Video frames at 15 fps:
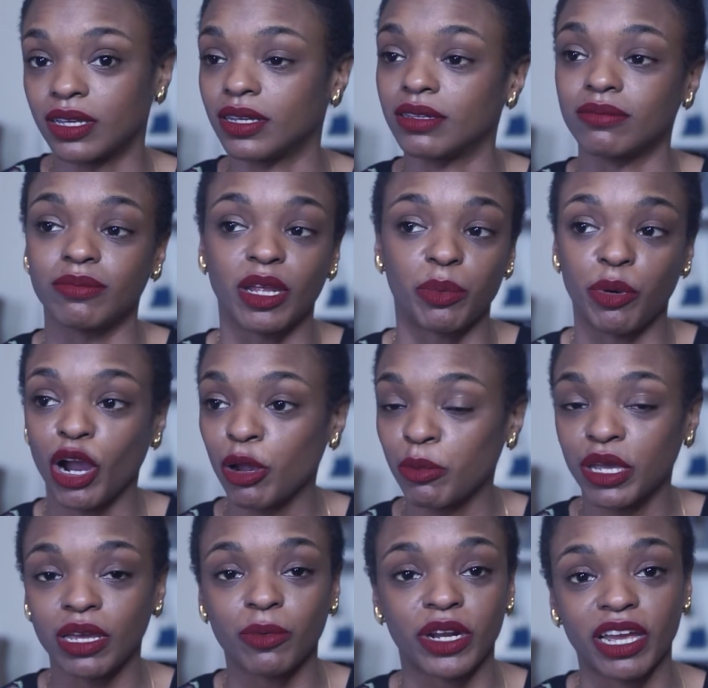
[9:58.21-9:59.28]
a
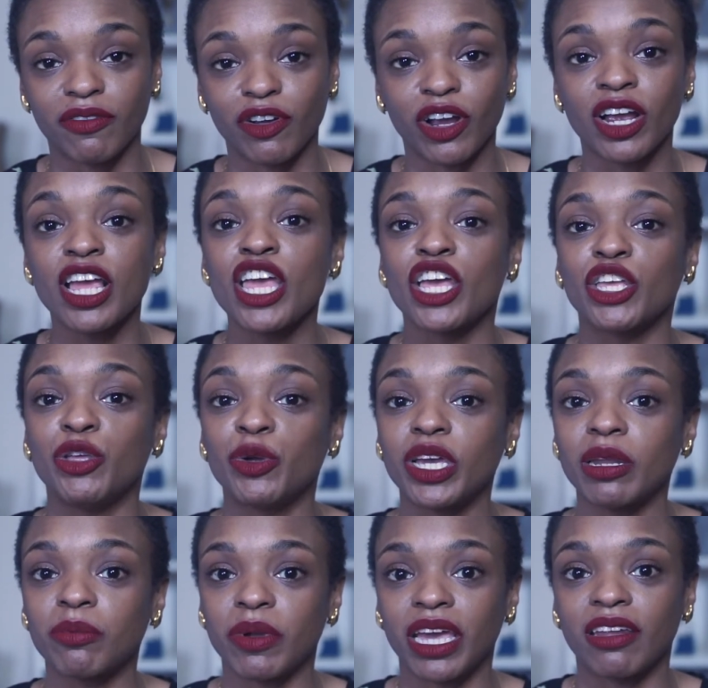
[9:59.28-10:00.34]
apartment, whatever, you
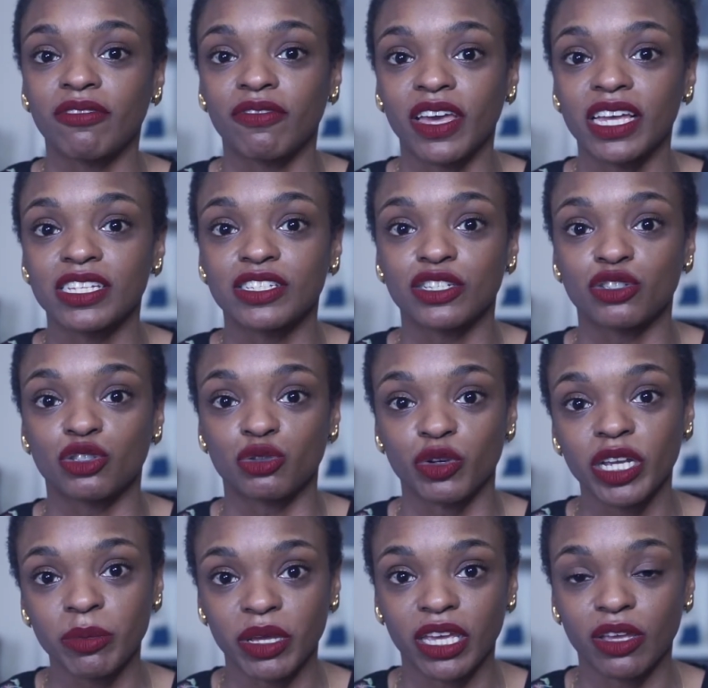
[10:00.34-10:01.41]
can manifest
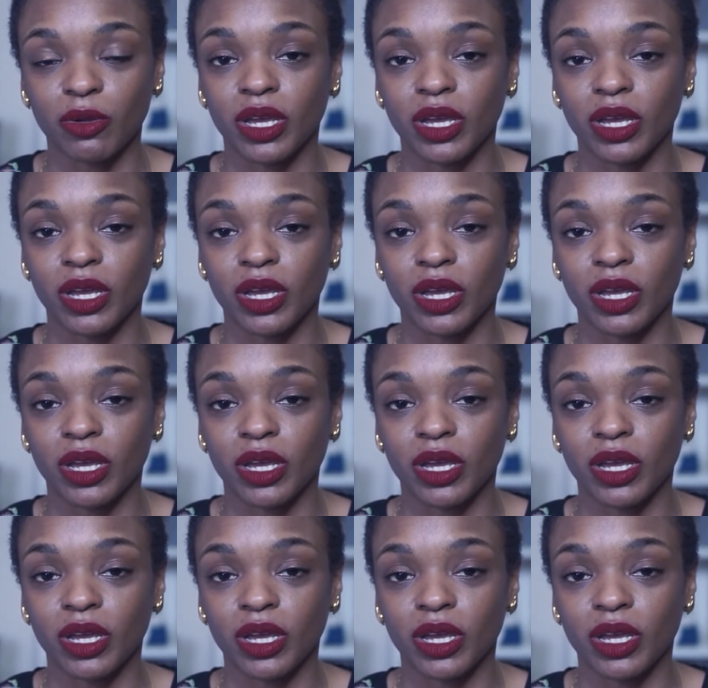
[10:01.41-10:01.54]
dreaming.